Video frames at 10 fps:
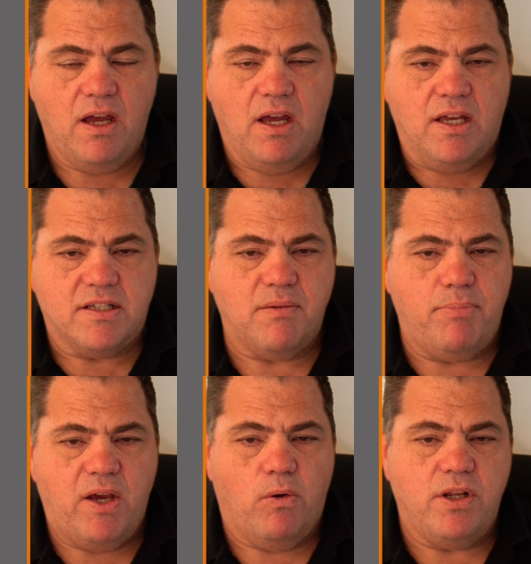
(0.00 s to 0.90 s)
Simply
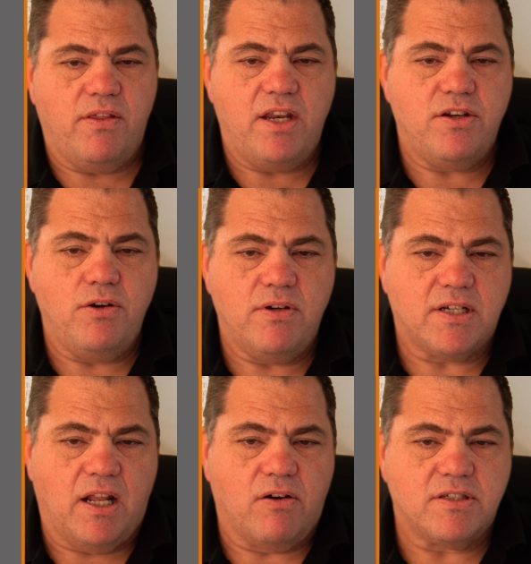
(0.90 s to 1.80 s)
all you then do is
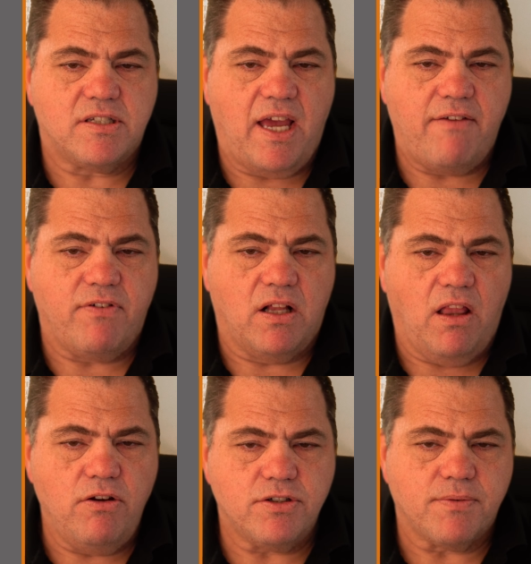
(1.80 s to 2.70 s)
click on Save and
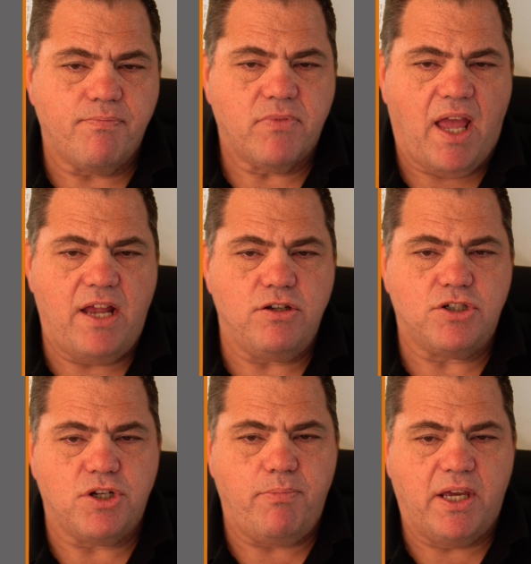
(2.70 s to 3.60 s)
Close, and you
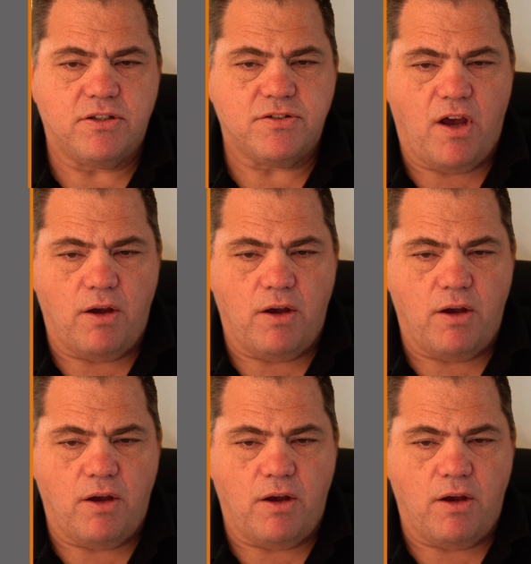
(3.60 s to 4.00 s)
should be good to go.